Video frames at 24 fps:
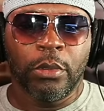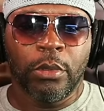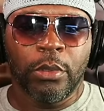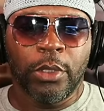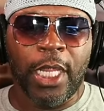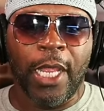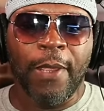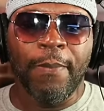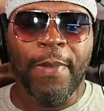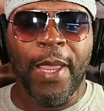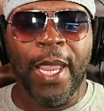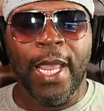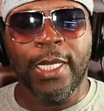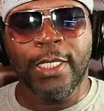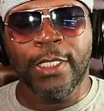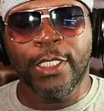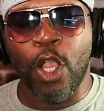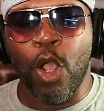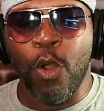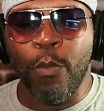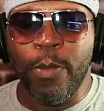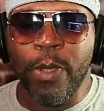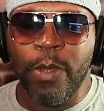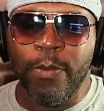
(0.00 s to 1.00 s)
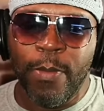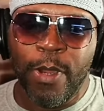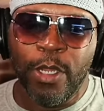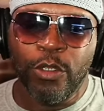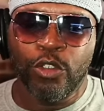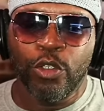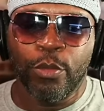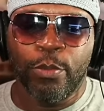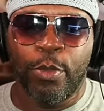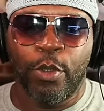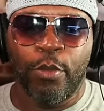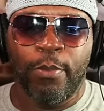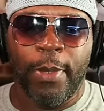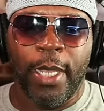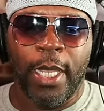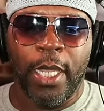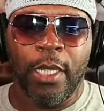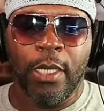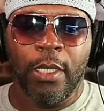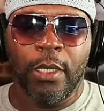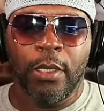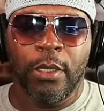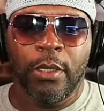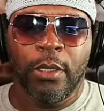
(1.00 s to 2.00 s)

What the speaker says: That man is going to be miserable, man.